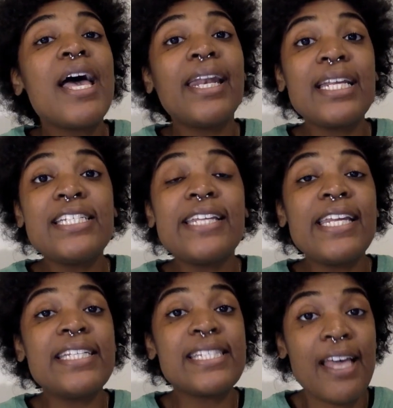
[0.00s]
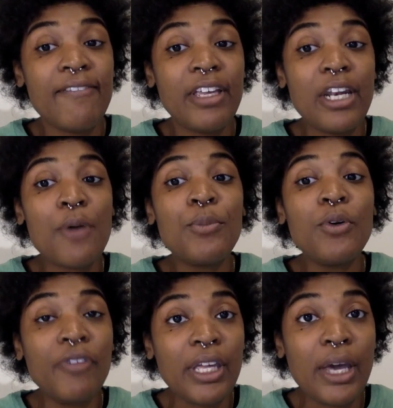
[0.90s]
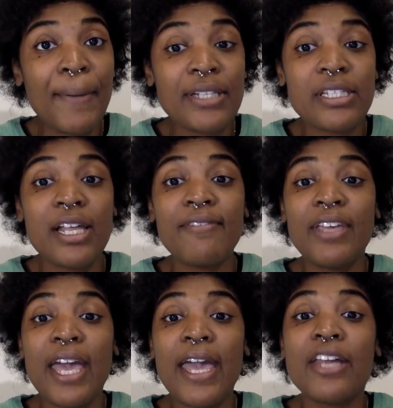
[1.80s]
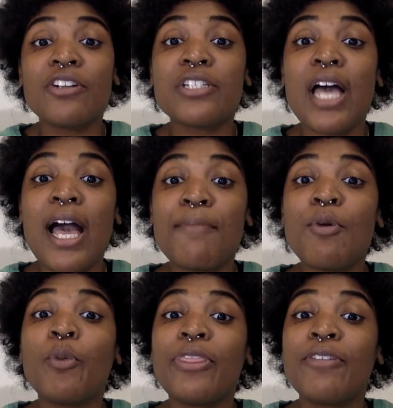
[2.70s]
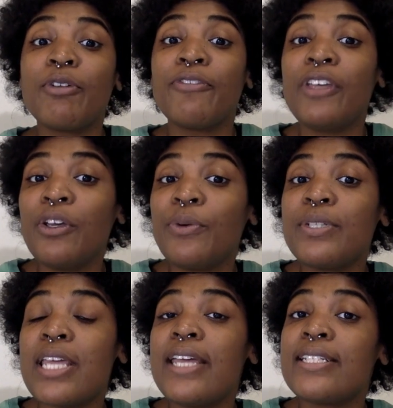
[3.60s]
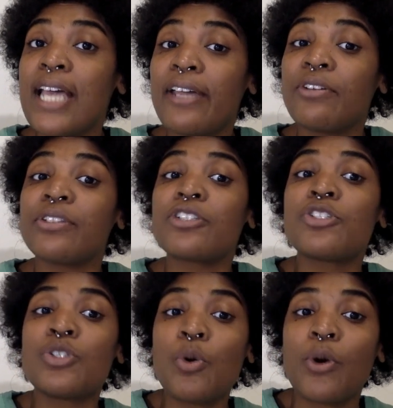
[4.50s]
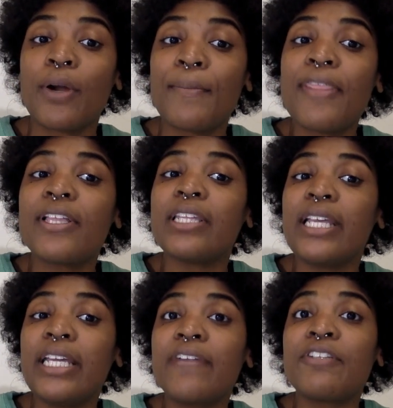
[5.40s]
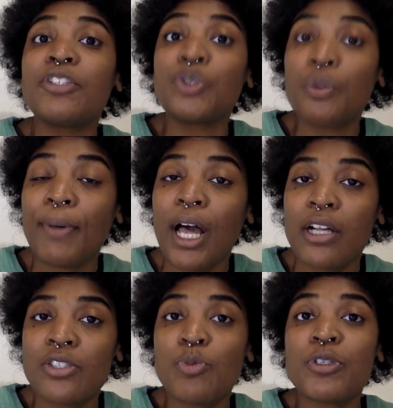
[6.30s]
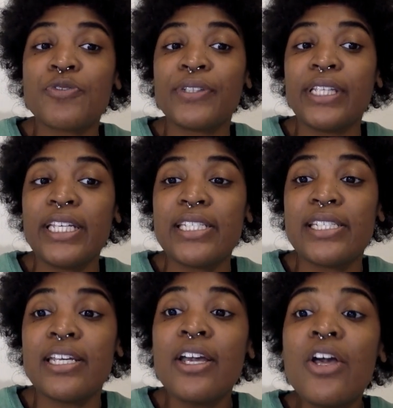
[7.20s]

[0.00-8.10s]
In 1987, a movie about DeLarverie and her time with the Revue entitled Storm, the Lady of the Jewel Box, was released.